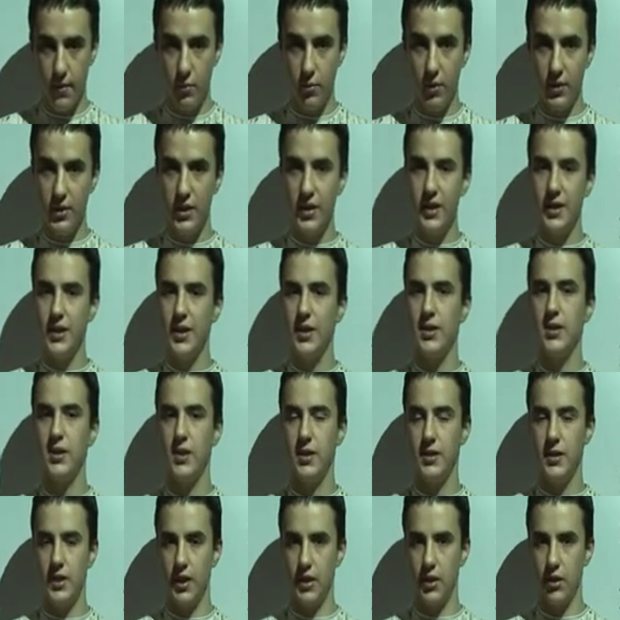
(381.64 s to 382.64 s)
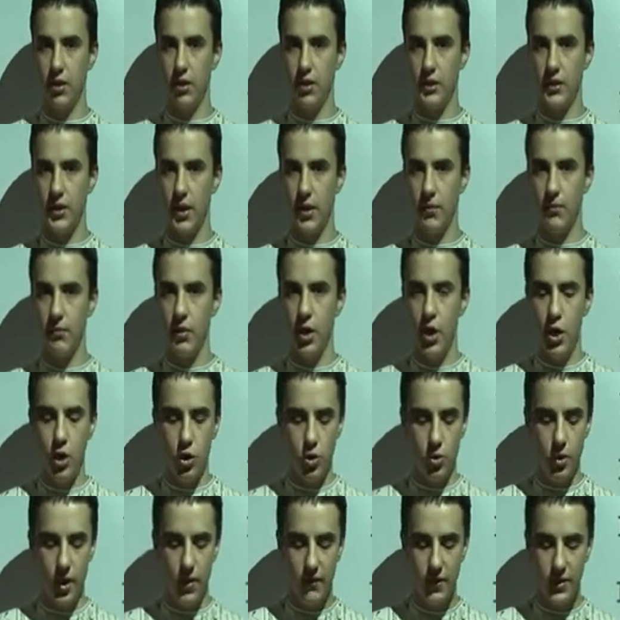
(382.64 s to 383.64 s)
when you initially take your exam,
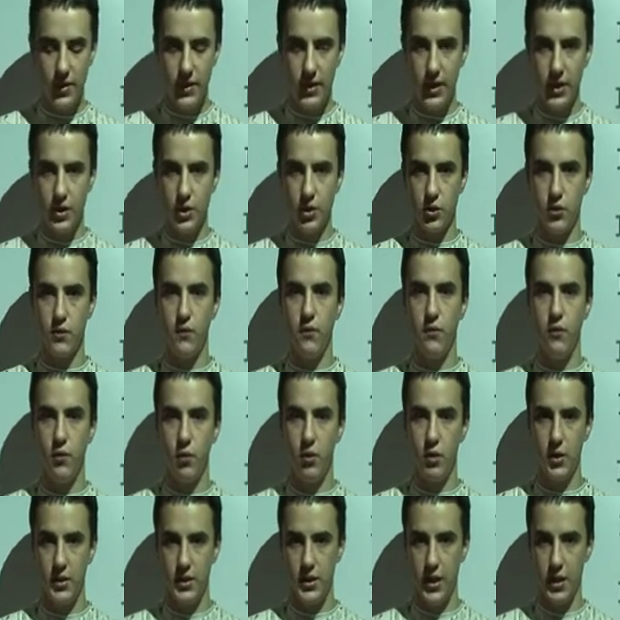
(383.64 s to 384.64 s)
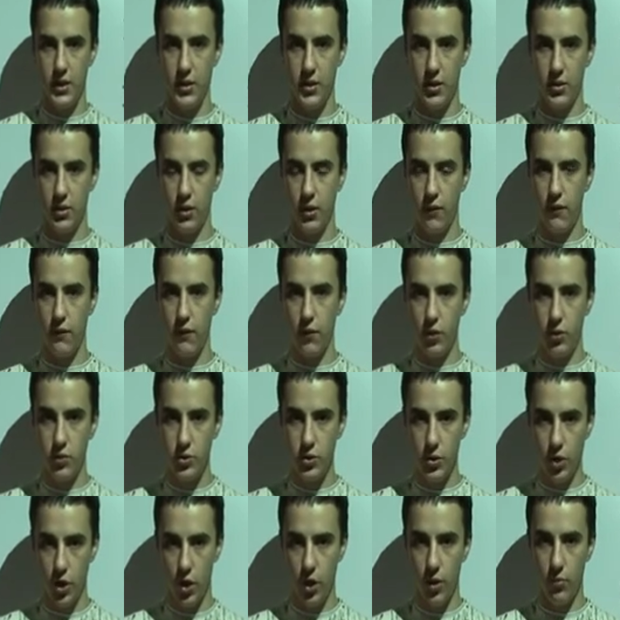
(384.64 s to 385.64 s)
you have a teacher's full attention, a full
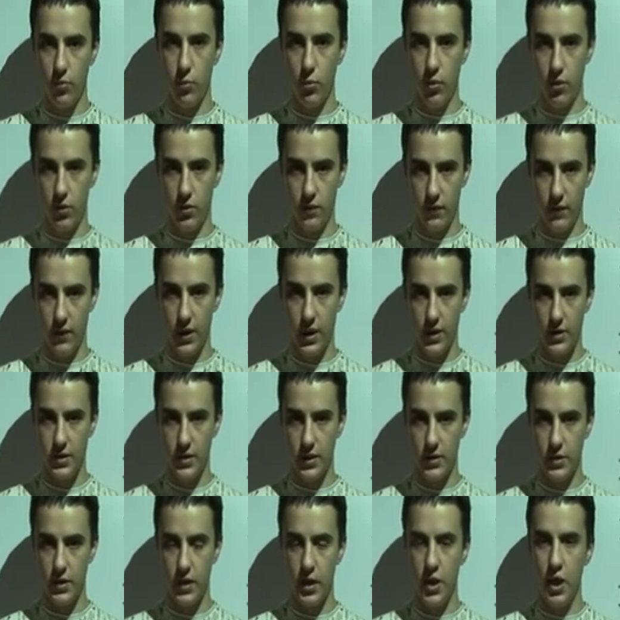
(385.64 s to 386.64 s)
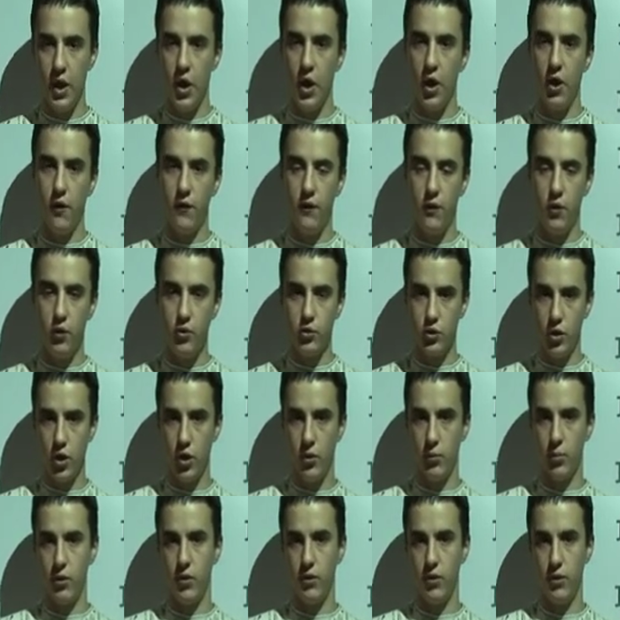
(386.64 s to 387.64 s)
term worth of classes, a full
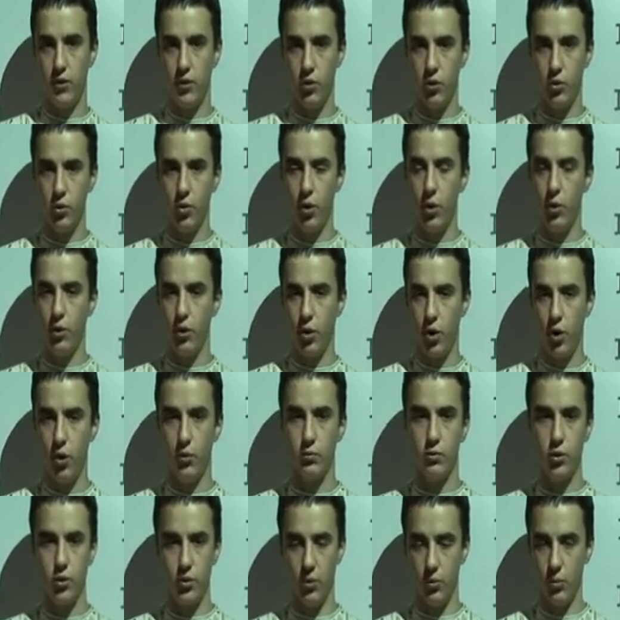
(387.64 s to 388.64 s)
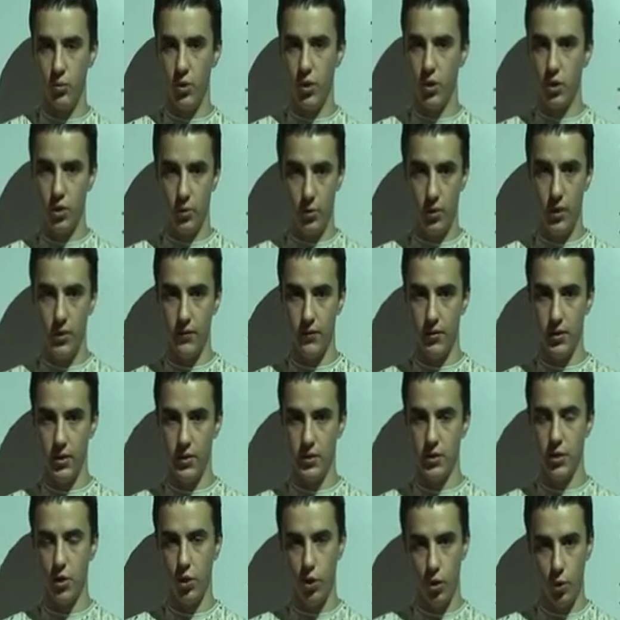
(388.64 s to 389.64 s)
term worth of you going home, doing work or whatever it
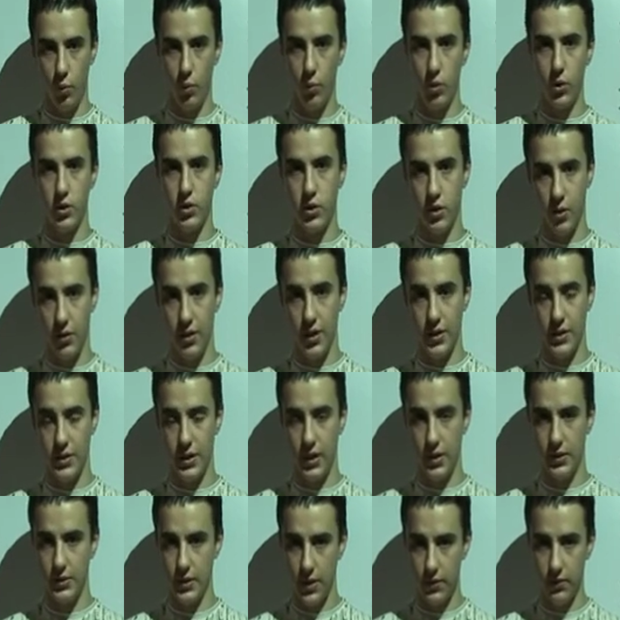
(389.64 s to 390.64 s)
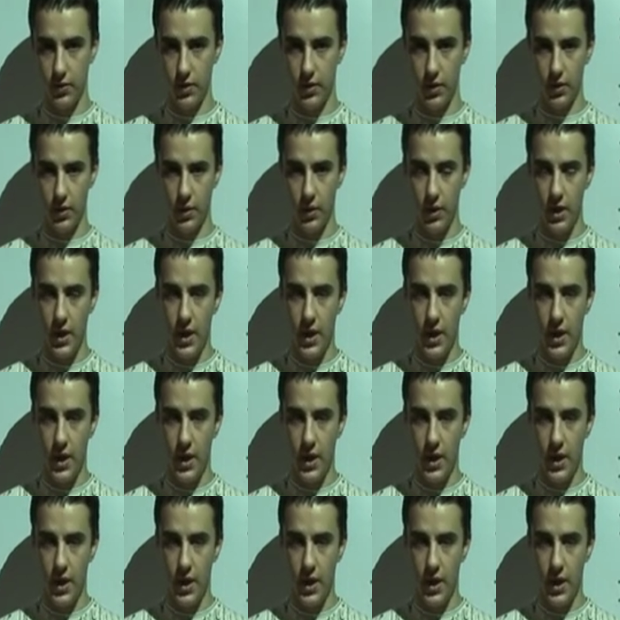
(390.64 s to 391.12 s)
is, your homework, your essays, everything.